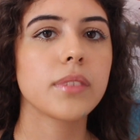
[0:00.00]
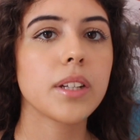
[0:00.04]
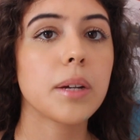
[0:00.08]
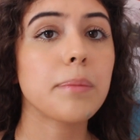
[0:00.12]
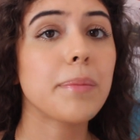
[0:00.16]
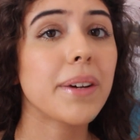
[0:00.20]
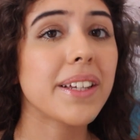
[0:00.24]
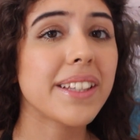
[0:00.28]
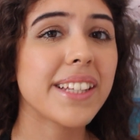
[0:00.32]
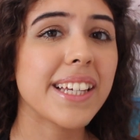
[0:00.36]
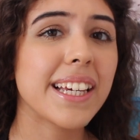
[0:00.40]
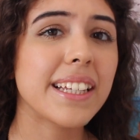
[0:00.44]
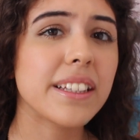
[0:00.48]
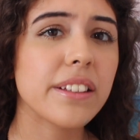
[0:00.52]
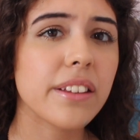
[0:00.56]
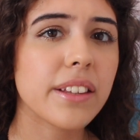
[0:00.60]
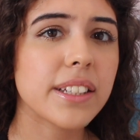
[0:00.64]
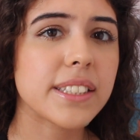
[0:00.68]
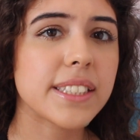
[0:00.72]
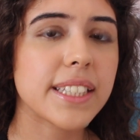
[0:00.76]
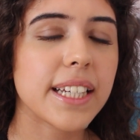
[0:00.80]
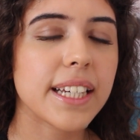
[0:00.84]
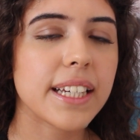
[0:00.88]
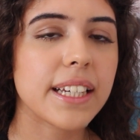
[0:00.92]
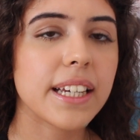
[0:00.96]
But at the end of the
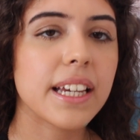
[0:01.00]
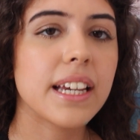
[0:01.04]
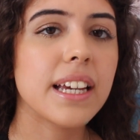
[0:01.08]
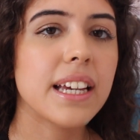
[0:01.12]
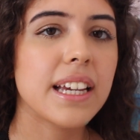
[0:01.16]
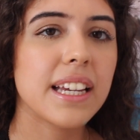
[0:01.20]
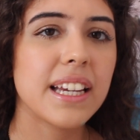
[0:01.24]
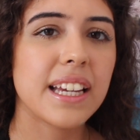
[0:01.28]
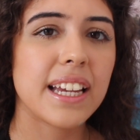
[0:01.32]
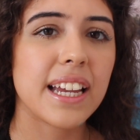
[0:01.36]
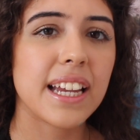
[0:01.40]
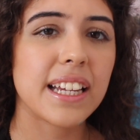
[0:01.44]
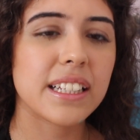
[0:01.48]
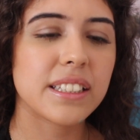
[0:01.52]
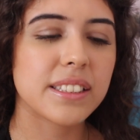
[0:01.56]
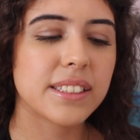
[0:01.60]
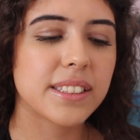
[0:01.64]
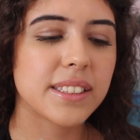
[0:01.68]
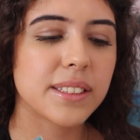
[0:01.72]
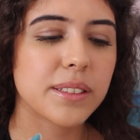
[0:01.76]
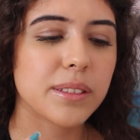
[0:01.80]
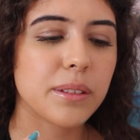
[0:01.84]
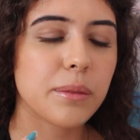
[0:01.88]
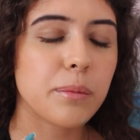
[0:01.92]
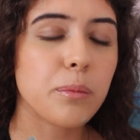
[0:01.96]
day,
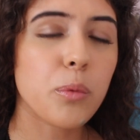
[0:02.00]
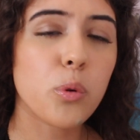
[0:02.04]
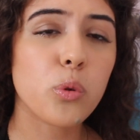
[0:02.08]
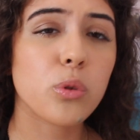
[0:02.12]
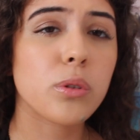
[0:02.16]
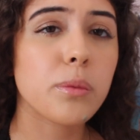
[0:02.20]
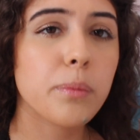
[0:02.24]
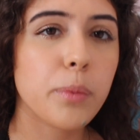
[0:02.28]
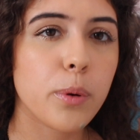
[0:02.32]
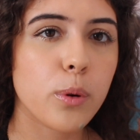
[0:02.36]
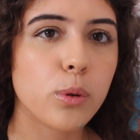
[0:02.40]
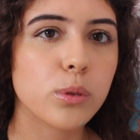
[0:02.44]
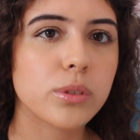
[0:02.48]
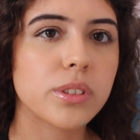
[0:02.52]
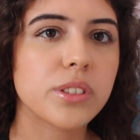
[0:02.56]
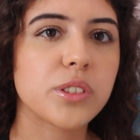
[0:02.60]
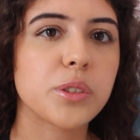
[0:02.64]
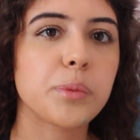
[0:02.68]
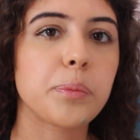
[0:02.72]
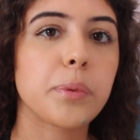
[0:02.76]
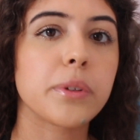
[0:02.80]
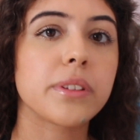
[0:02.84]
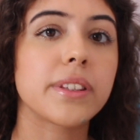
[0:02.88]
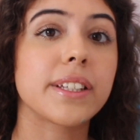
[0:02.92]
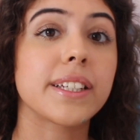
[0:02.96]
it's more important to
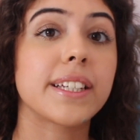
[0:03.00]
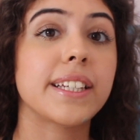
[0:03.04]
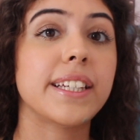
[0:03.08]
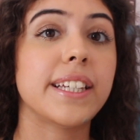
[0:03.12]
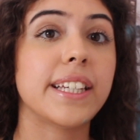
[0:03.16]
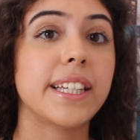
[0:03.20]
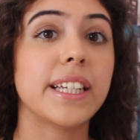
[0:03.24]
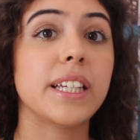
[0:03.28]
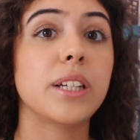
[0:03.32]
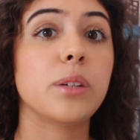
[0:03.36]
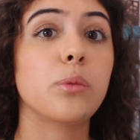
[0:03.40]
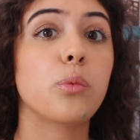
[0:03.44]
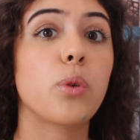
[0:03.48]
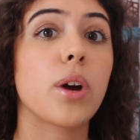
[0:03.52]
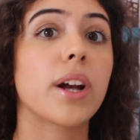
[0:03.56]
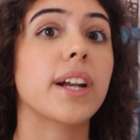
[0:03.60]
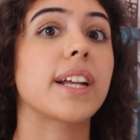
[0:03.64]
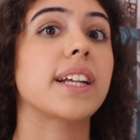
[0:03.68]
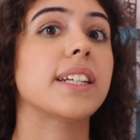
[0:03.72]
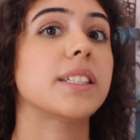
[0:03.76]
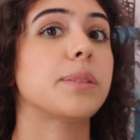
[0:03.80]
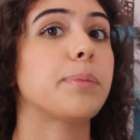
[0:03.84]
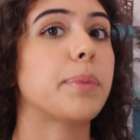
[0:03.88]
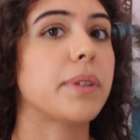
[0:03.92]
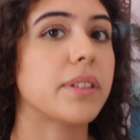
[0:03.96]
put the key work
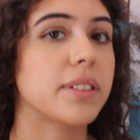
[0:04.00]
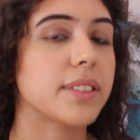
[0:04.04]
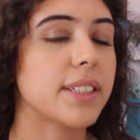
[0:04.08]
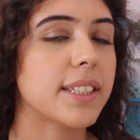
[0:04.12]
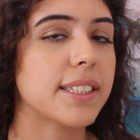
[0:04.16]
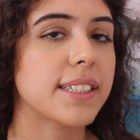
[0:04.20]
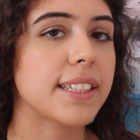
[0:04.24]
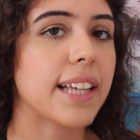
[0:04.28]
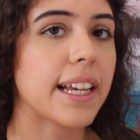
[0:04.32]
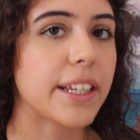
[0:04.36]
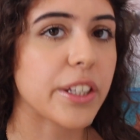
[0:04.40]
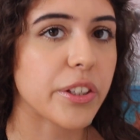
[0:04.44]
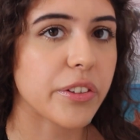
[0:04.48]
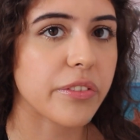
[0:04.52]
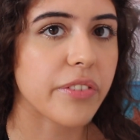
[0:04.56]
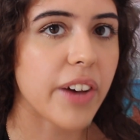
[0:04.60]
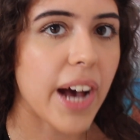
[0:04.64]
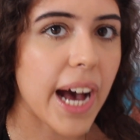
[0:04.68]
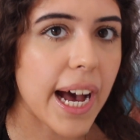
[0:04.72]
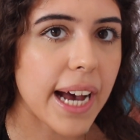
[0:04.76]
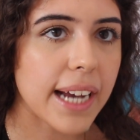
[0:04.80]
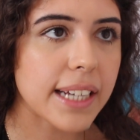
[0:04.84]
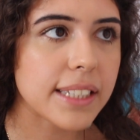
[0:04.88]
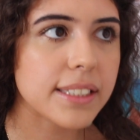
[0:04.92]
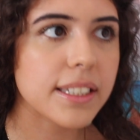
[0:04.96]
experiences that you've
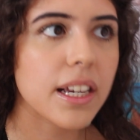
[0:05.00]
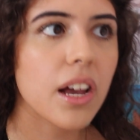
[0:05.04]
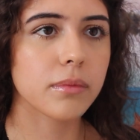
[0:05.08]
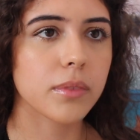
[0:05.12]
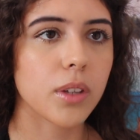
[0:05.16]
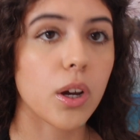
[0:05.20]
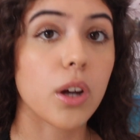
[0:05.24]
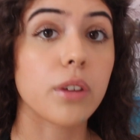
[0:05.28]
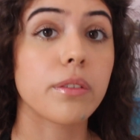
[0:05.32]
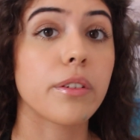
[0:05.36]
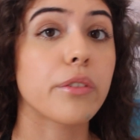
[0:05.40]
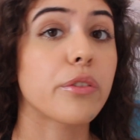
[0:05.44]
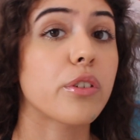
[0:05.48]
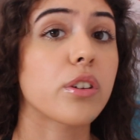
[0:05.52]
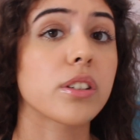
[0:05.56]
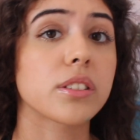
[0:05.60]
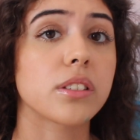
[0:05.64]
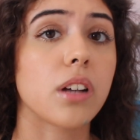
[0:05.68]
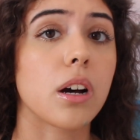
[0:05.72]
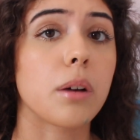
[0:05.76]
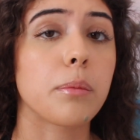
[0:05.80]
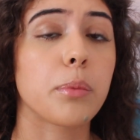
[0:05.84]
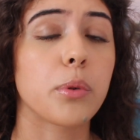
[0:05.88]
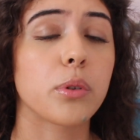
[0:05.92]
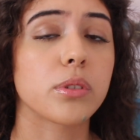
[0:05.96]
had over, for
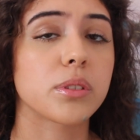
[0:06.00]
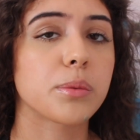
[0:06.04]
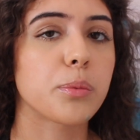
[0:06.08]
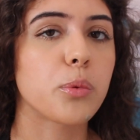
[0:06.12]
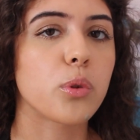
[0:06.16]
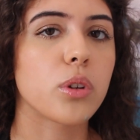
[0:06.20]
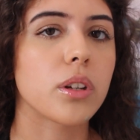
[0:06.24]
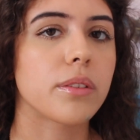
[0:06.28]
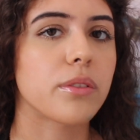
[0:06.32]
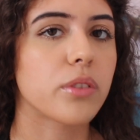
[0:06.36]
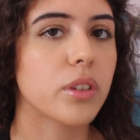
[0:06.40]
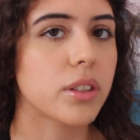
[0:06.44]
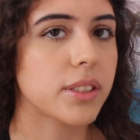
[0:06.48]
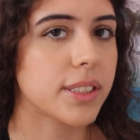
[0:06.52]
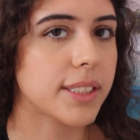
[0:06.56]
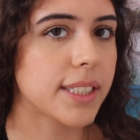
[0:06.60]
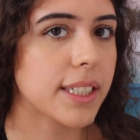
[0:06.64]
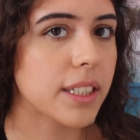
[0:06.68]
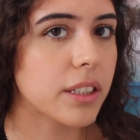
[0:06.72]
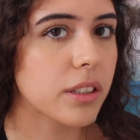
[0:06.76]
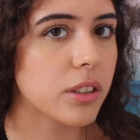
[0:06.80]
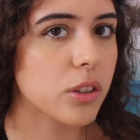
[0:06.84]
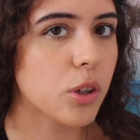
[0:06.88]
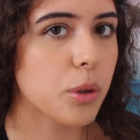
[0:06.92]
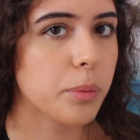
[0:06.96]
example, a smaller
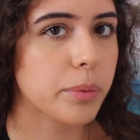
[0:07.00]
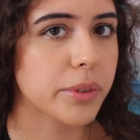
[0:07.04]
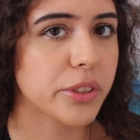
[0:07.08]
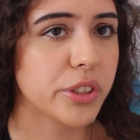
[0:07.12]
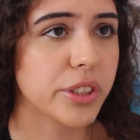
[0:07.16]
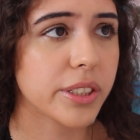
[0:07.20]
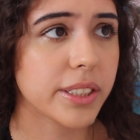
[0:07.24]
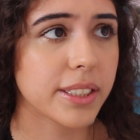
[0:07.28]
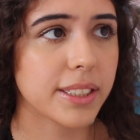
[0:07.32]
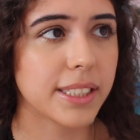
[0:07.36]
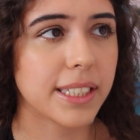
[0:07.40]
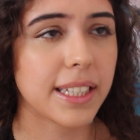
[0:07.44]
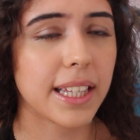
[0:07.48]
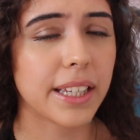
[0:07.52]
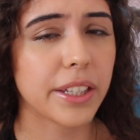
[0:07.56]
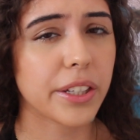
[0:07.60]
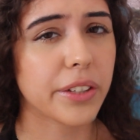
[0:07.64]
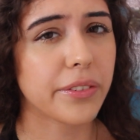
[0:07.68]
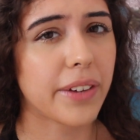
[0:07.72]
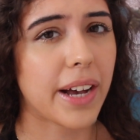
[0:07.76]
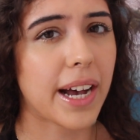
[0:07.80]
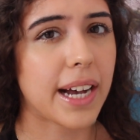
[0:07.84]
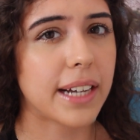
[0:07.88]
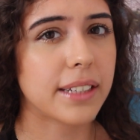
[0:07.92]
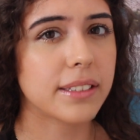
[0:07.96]
volunteering opportunity that
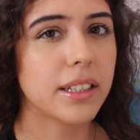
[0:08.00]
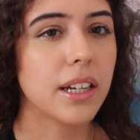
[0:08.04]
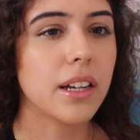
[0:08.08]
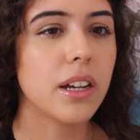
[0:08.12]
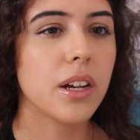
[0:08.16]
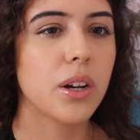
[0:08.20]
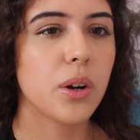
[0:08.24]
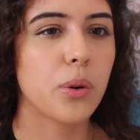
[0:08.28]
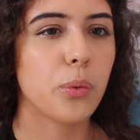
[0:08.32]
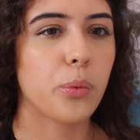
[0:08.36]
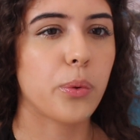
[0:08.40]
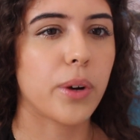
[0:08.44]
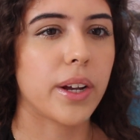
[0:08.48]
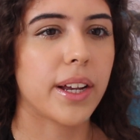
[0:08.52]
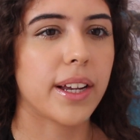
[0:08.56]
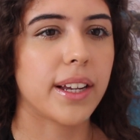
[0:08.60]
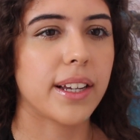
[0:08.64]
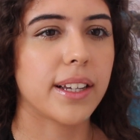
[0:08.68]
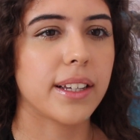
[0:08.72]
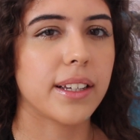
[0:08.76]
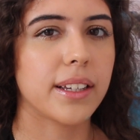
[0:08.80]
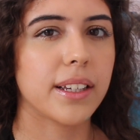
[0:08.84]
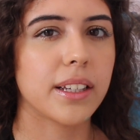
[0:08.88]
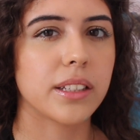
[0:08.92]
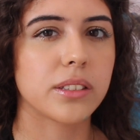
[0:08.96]
you've had
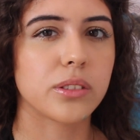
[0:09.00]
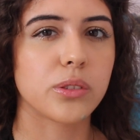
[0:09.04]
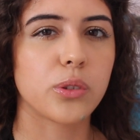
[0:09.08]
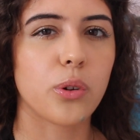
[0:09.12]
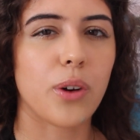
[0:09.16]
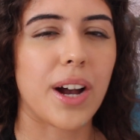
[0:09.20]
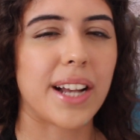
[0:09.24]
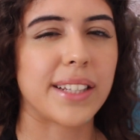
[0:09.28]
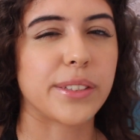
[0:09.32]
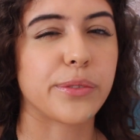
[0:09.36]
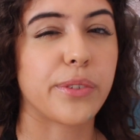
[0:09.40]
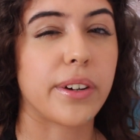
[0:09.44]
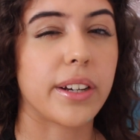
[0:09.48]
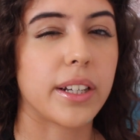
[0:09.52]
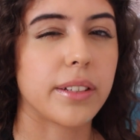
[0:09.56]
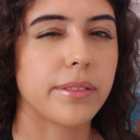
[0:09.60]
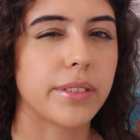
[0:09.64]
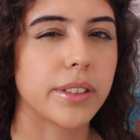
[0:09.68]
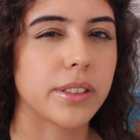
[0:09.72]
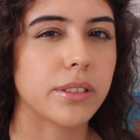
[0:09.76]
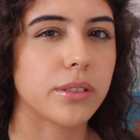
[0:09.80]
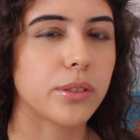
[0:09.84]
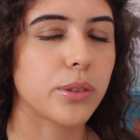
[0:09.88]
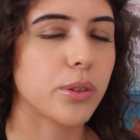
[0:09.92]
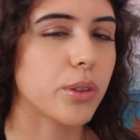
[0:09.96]
where it's not as
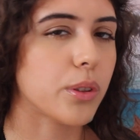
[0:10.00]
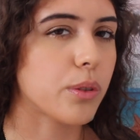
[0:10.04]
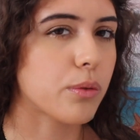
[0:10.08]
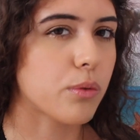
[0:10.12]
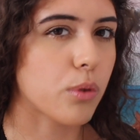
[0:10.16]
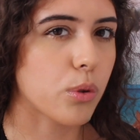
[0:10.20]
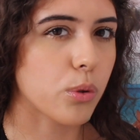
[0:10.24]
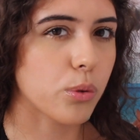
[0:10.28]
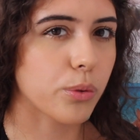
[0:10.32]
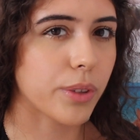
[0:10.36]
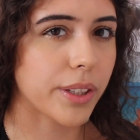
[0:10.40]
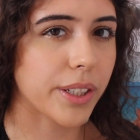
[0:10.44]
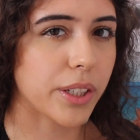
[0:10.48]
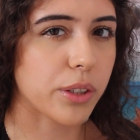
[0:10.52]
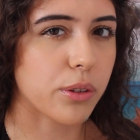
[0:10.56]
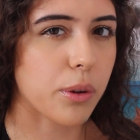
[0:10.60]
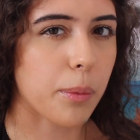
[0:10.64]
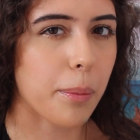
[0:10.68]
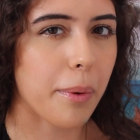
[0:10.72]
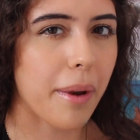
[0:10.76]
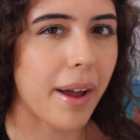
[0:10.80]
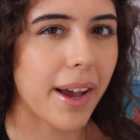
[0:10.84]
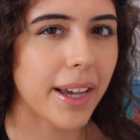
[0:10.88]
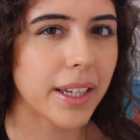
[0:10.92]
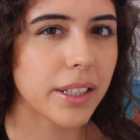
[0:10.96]
relevant to the role that you're
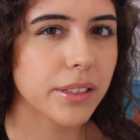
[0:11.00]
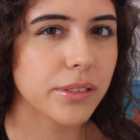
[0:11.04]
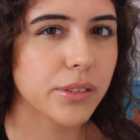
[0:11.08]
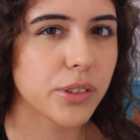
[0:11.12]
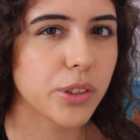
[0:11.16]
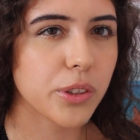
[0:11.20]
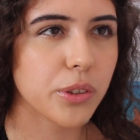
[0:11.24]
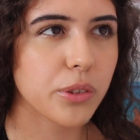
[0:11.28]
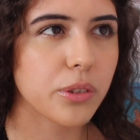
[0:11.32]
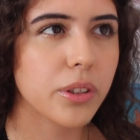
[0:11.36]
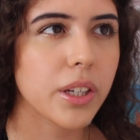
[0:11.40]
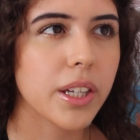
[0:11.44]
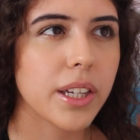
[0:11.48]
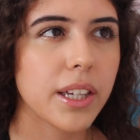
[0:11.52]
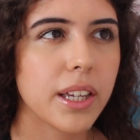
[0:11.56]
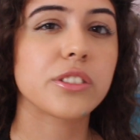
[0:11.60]
applying to.